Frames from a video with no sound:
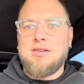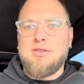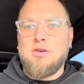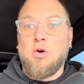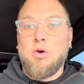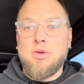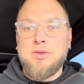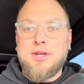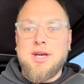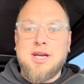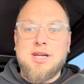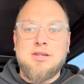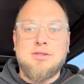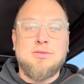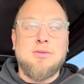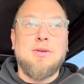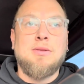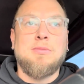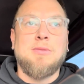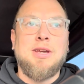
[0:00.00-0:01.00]
old tires
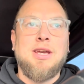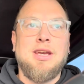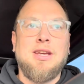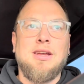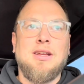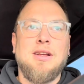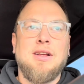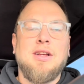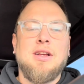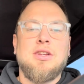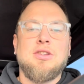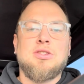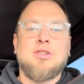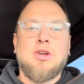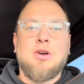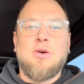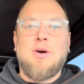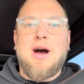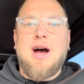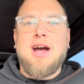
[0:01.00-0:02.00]
with me.
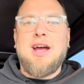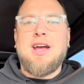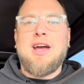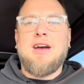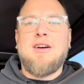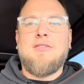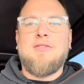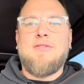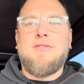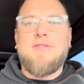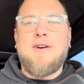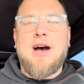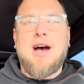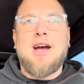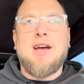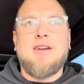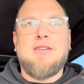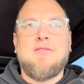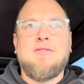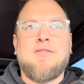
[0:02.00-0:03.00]
So I have
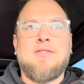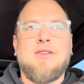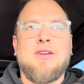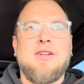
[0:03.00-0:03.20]
5